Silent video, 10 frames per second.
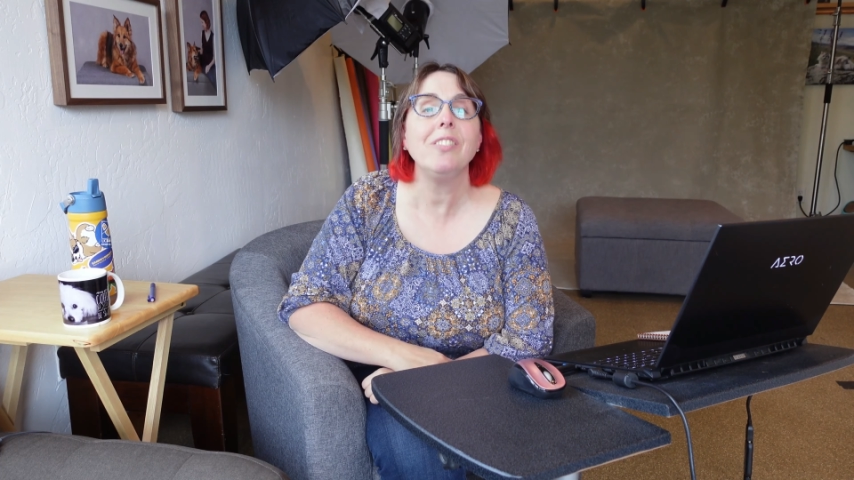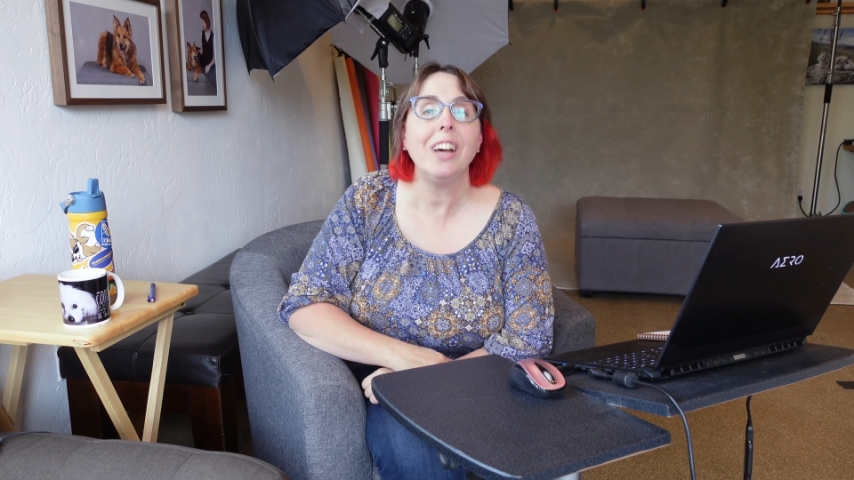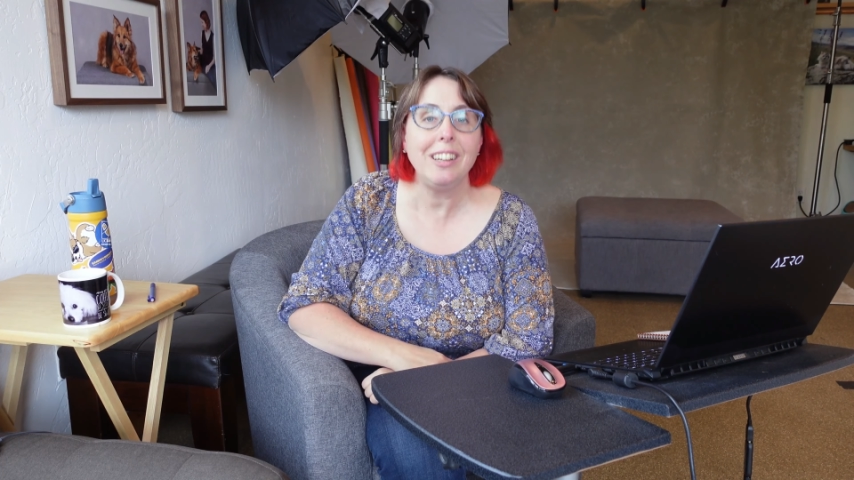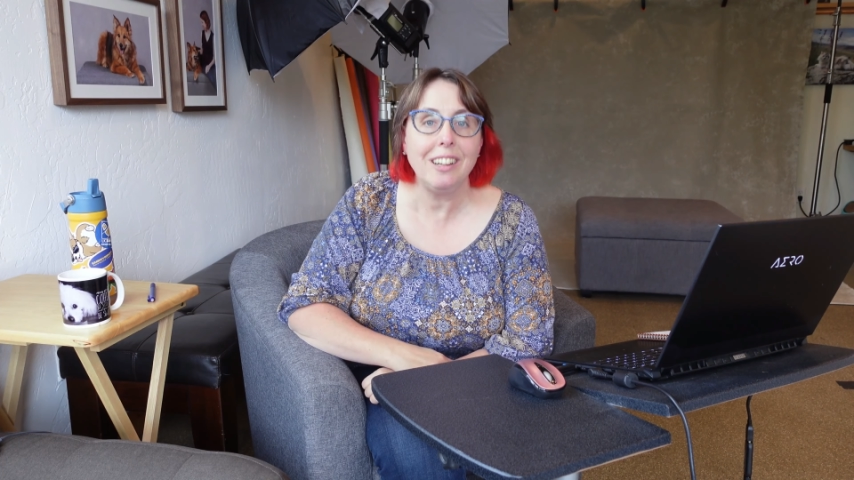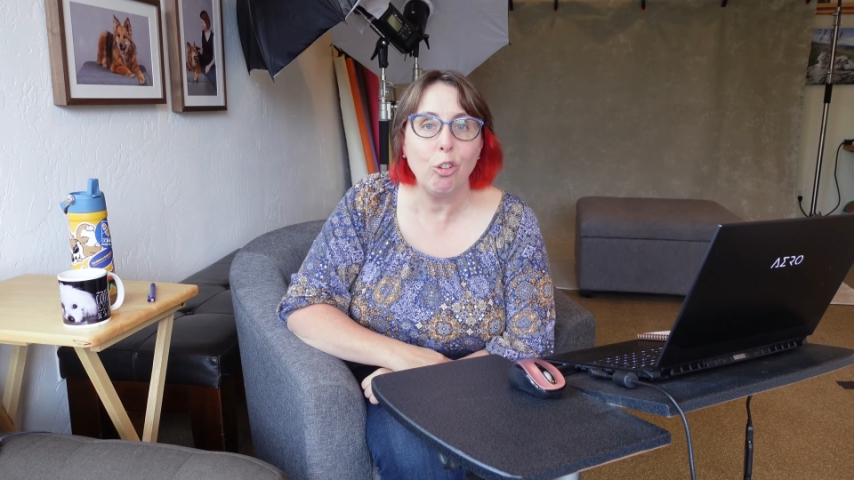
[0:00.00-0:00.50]
of
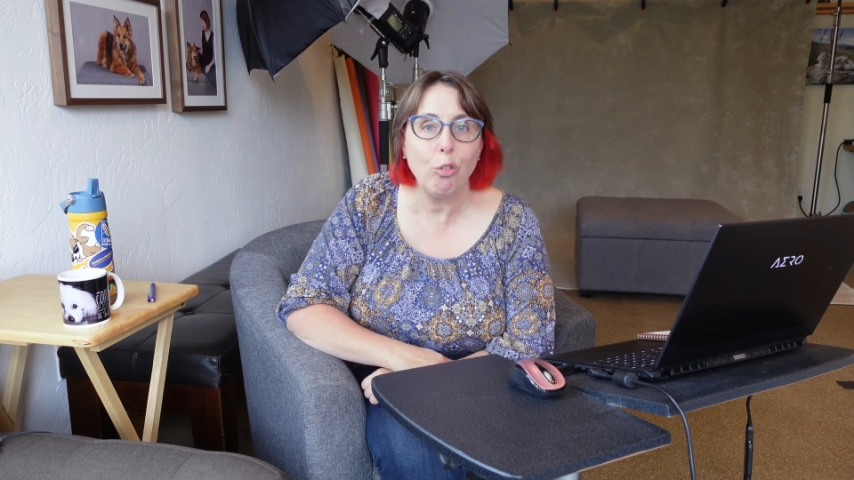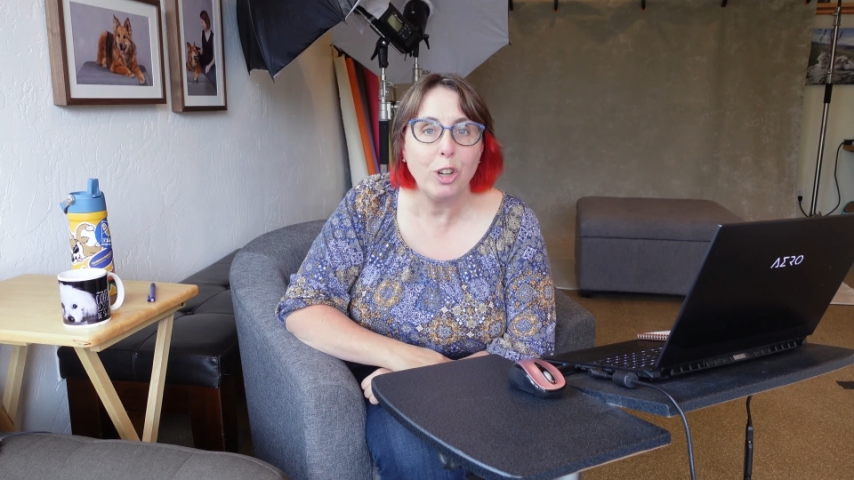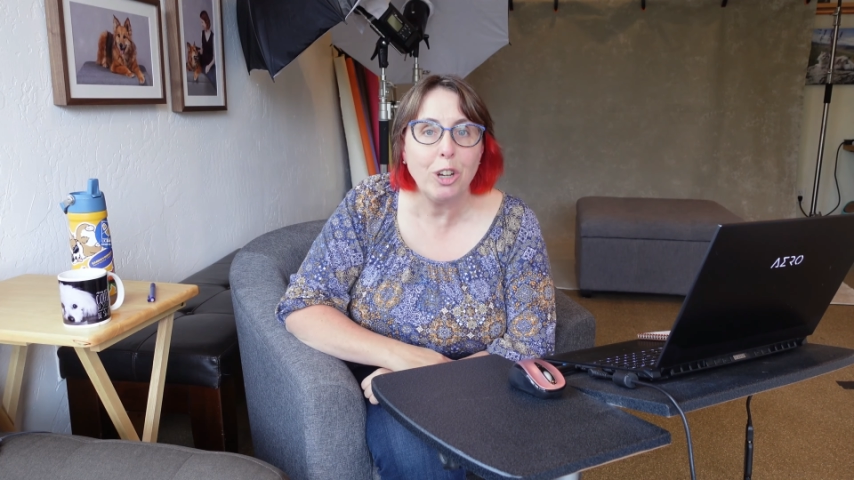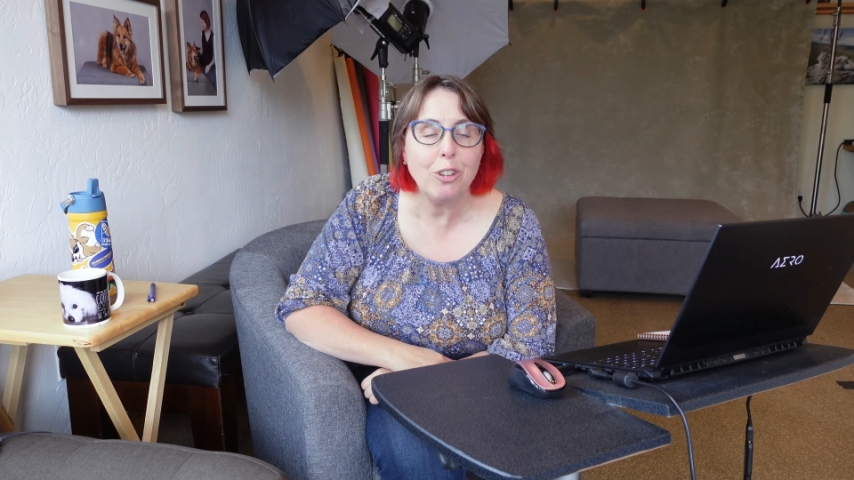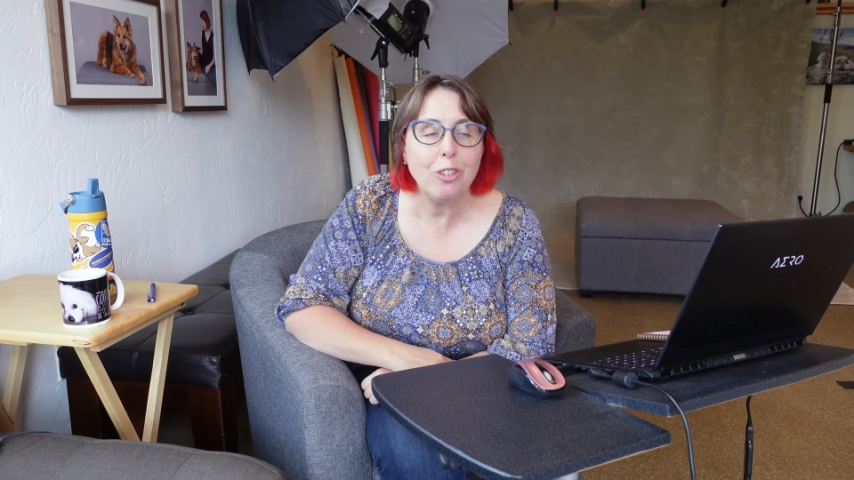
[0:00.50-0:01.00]
ideas for
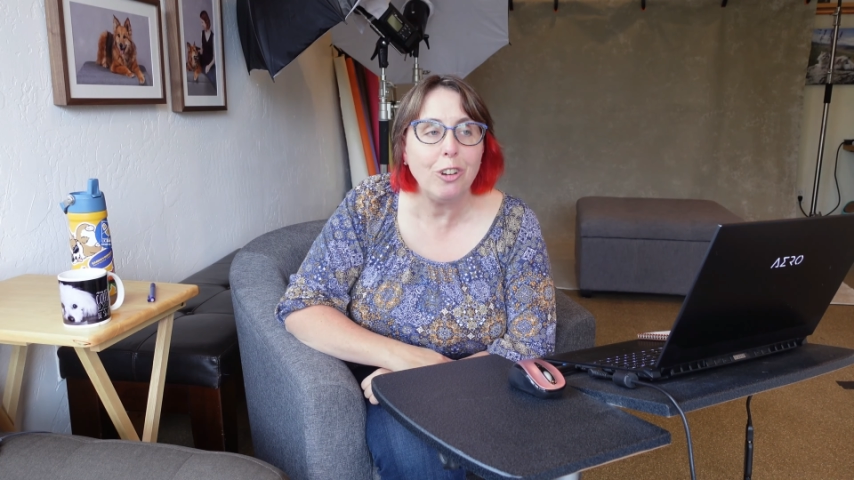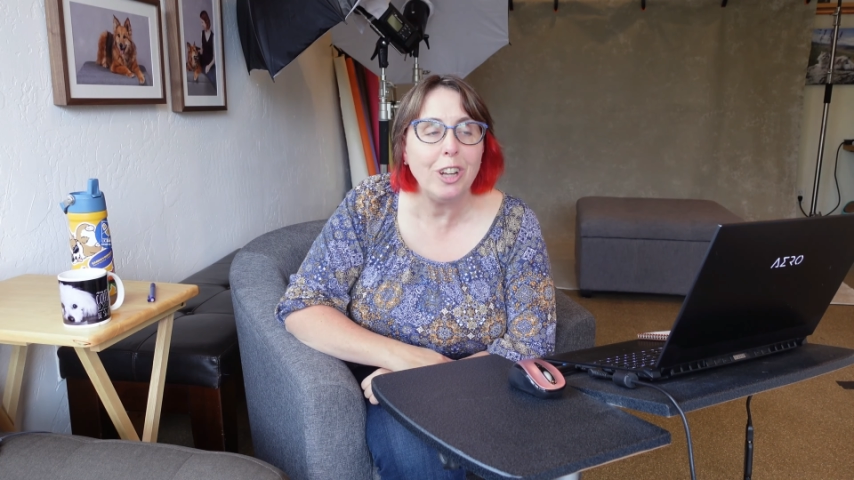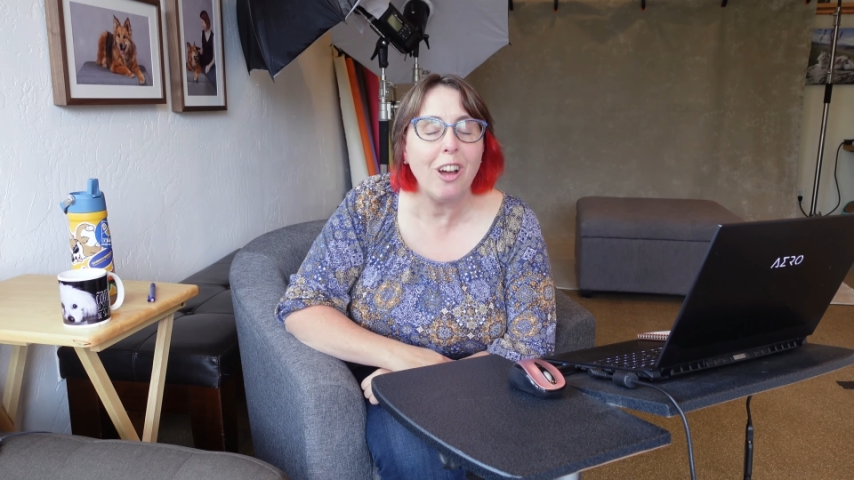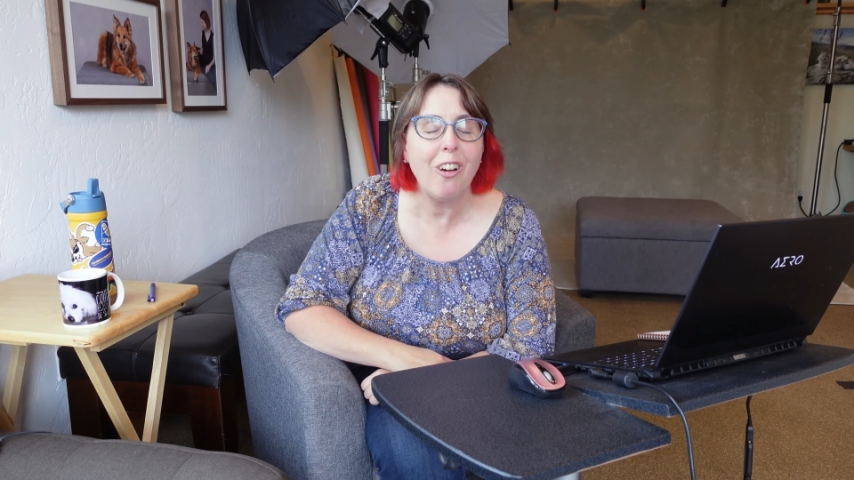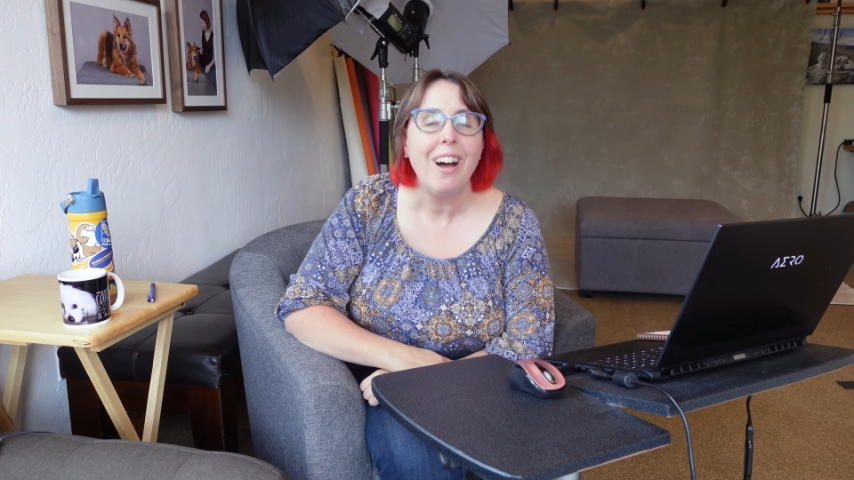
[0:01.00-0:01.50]
your
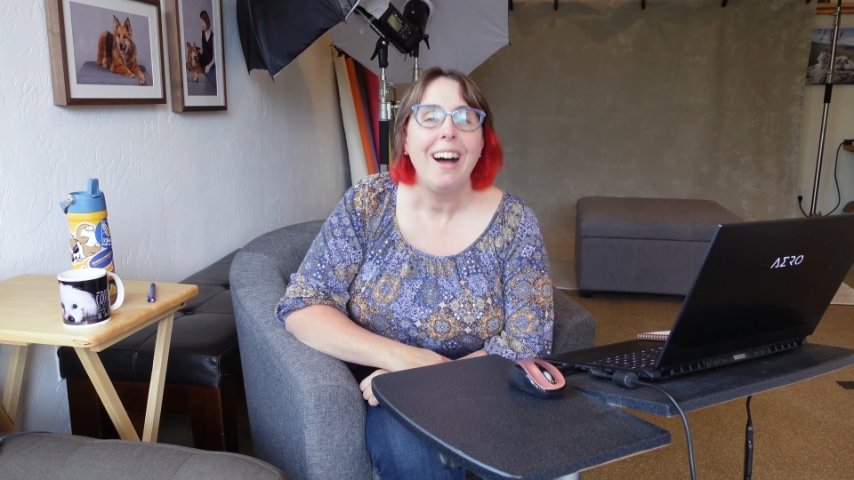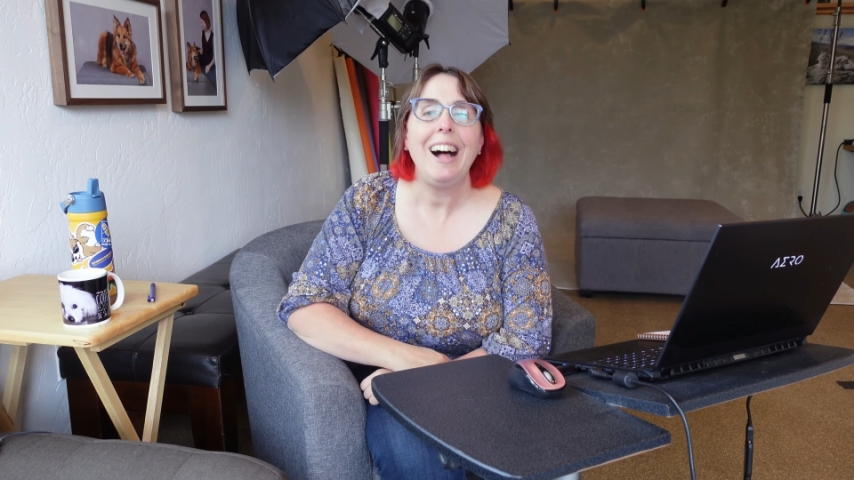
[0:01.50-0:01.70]
studio.